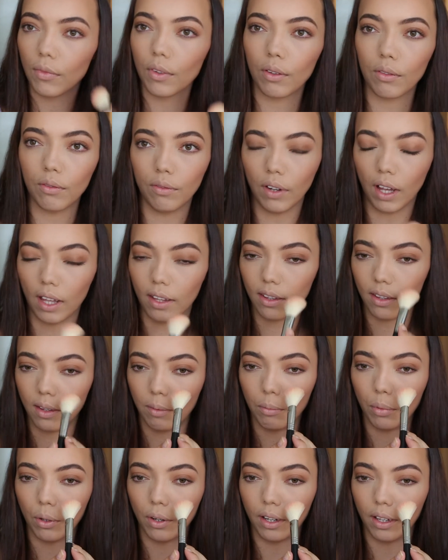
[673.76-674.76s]
rather
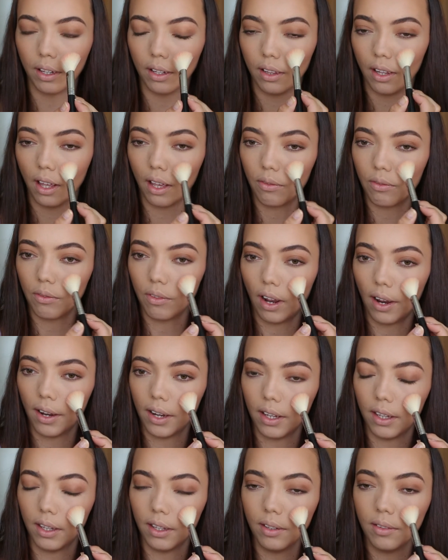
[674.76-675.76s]
than putting it like right
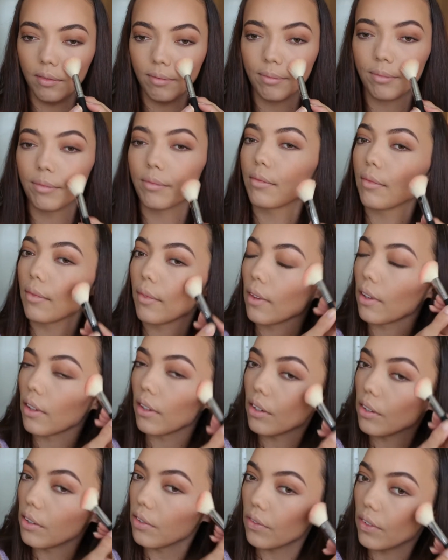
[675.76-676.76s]
here. I
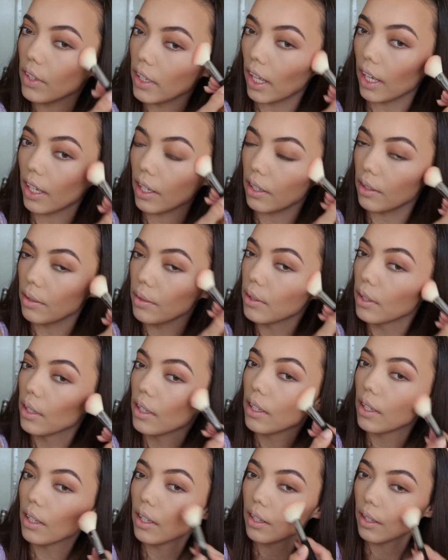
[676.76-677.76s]
just feel like it
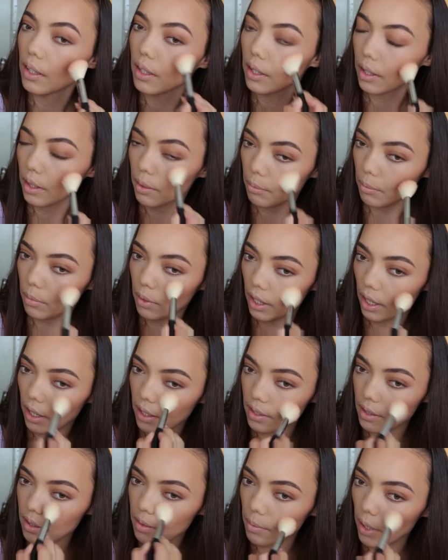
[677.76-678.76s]

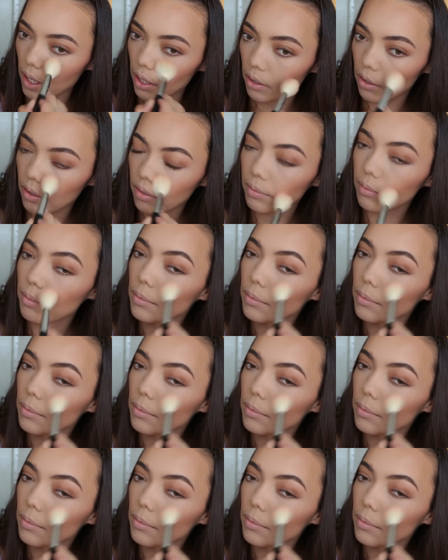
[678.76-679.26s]
blends better.